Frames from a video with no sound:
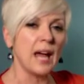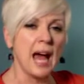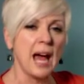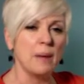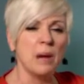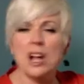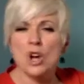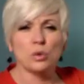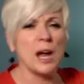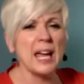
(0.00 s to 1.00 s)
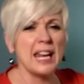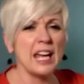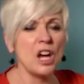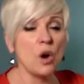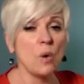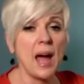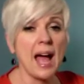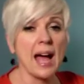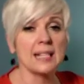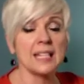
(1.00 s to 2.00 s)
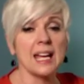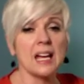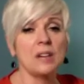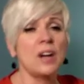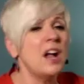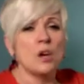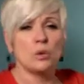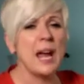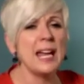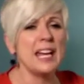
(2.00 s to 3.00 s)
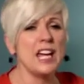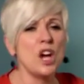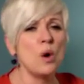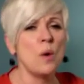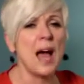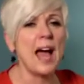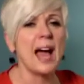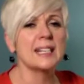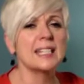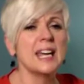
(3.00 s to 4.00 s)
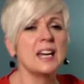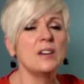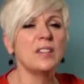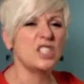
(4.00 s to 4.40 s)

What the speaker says: I'm radioactive, radioactive.